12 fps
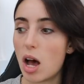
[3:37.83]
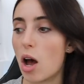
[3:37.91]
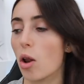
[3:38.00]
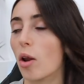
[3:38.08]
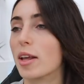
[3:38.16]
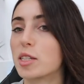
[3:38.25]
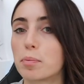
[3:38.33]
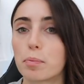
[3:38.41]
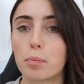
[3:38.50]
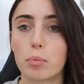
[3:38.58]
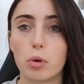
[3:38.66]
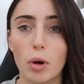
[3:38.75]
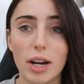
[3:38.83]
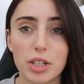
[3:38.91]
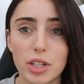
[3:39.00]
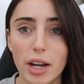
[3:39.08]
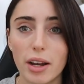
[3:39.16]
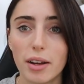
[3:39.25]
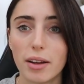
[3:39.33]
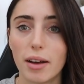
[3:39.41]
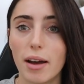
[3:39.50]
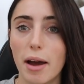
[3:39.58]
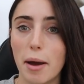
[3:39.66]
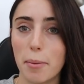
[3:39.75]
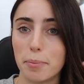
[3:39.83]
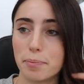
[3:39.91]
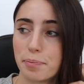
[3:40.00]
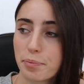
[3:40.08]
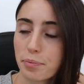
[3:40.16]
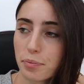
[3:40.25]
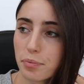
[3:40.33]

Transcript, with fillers: a lot less pressure. Um,